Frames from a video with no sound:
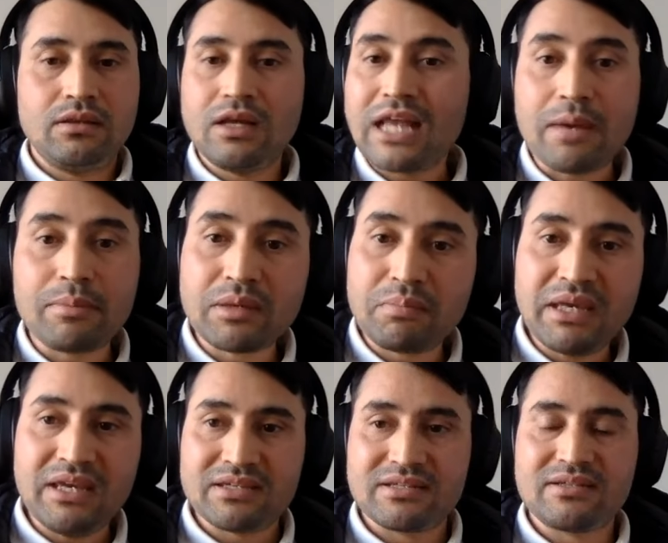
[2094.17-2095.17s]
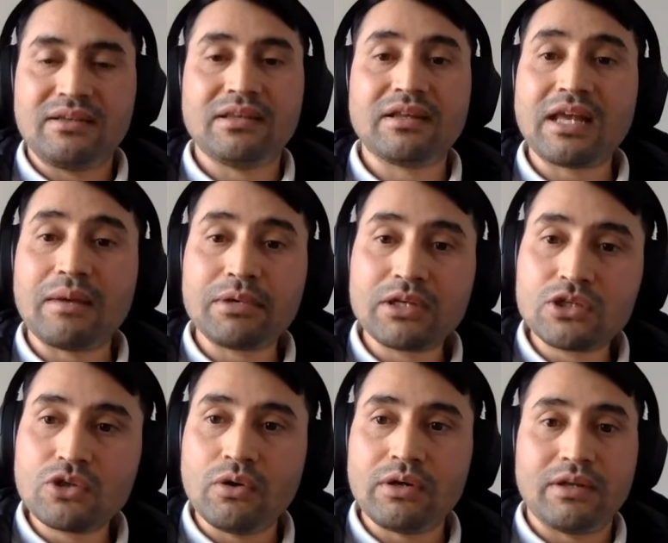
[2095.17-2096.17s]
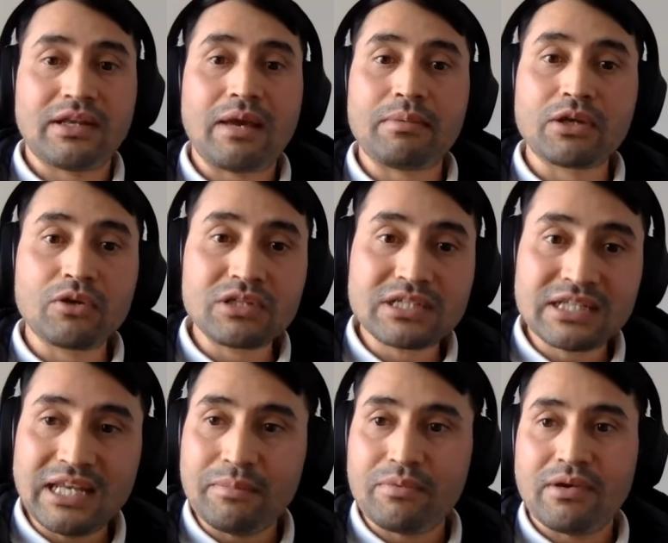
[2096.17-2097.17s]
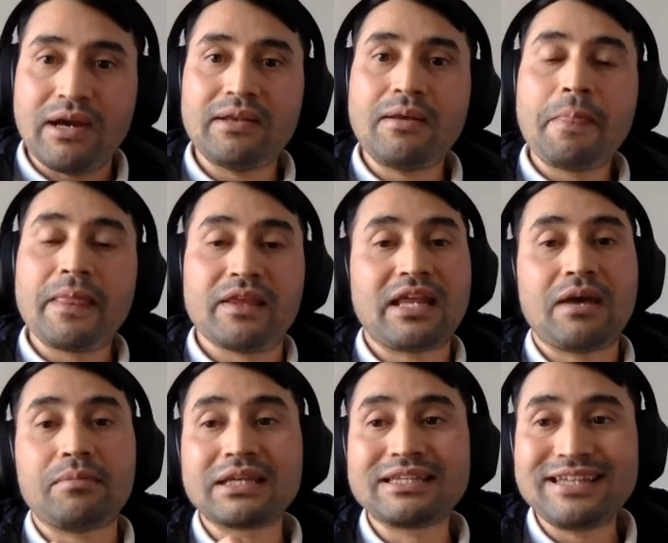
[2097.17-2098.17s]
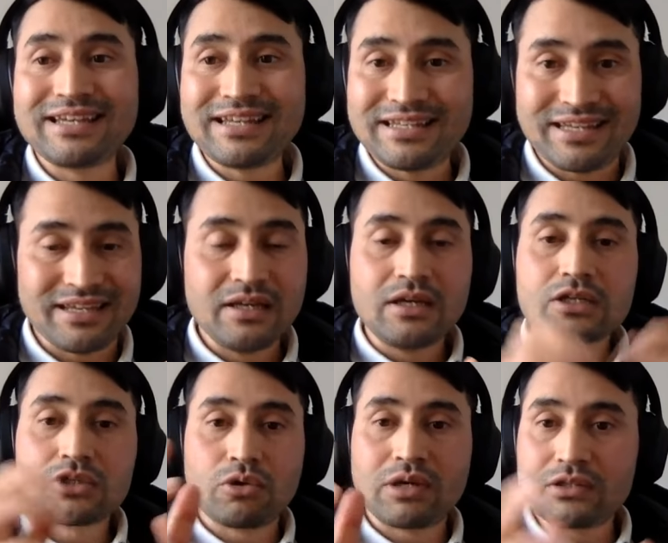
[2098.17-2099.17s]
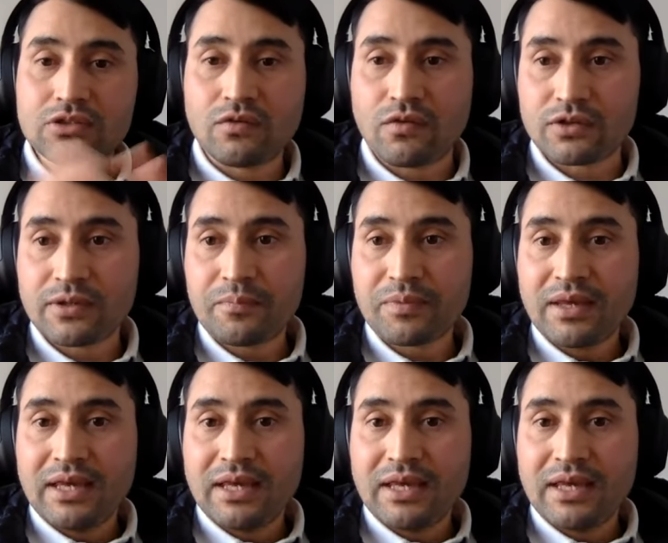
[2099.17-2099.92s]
not having peace, not having joy, not having good sleep, right? Not having dignity, so on and so forth.